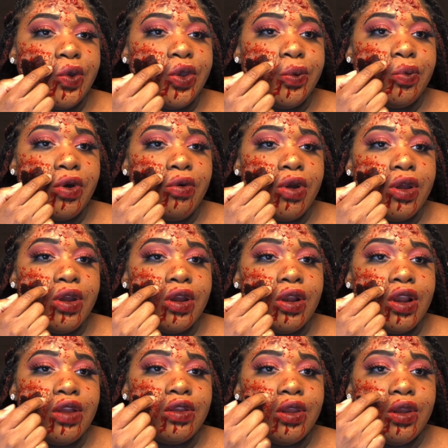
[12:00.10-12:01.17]
part right here,
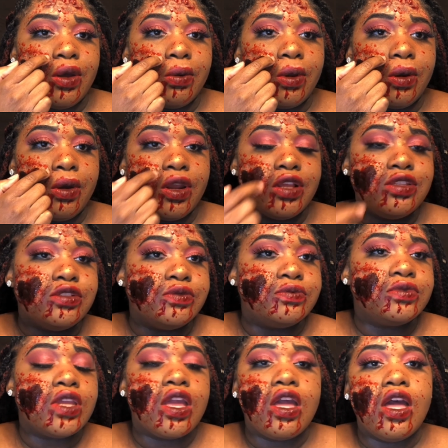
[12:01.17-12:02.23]
there's another already too.
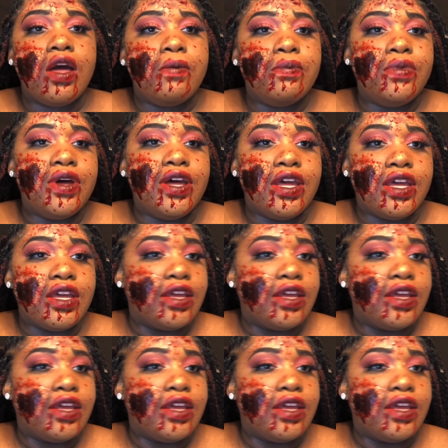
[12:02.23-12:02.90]
But